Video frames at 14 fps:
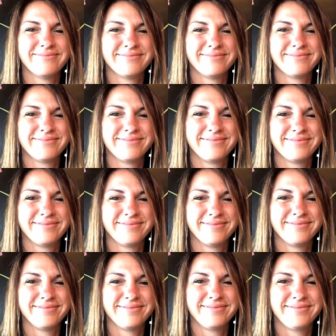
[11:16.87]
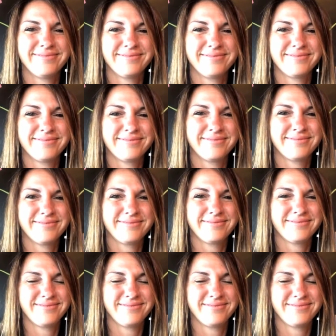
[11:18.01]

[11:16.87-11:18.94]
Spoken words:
No words are spoken by the person on screen.